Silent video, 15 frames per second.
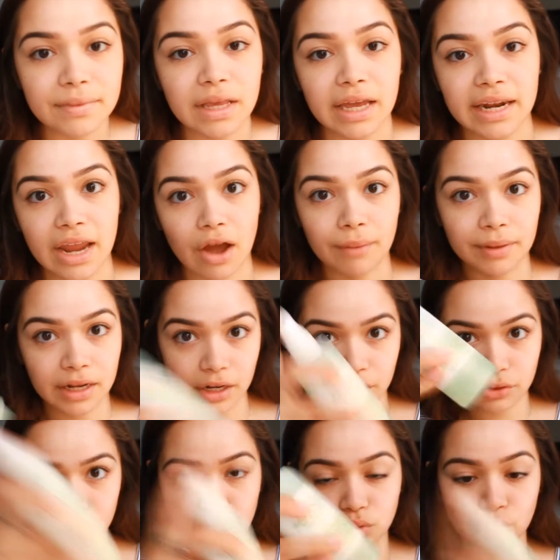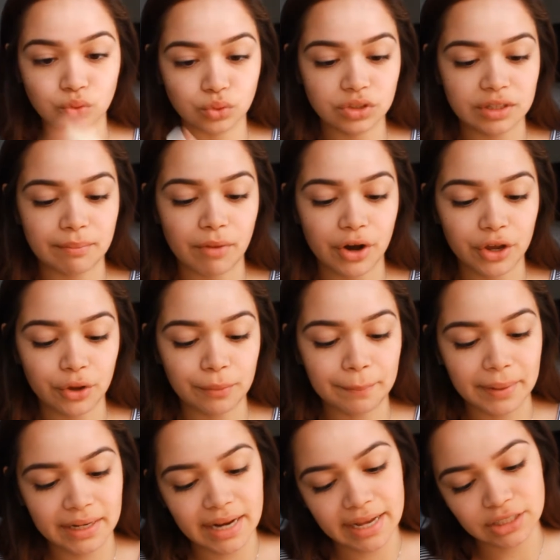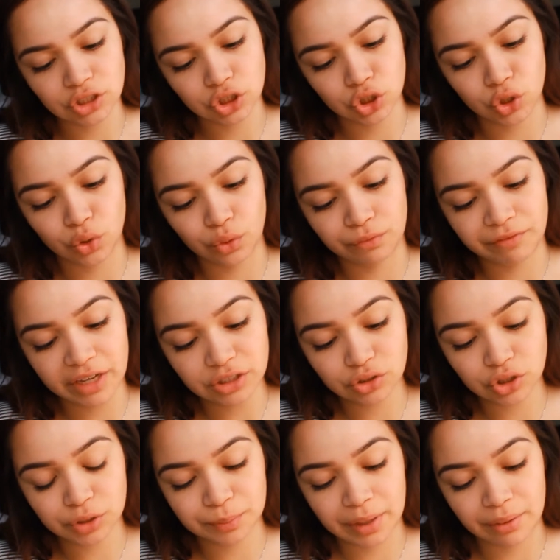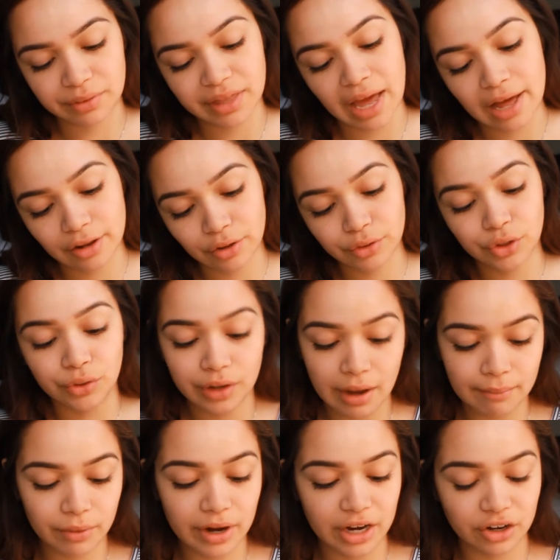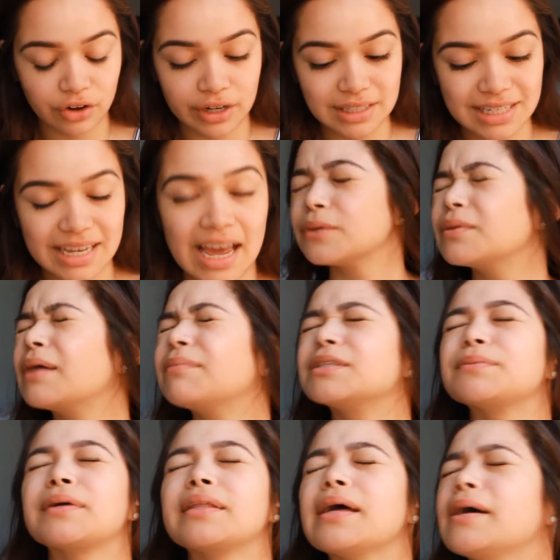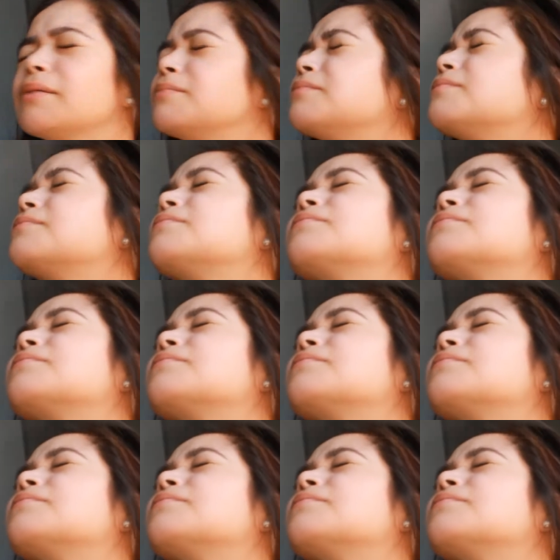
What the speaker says: Okay, now I'm gonna use the Mario Badescu facial spray with aloe, cucumber, and green tea. I'm gonna spray that.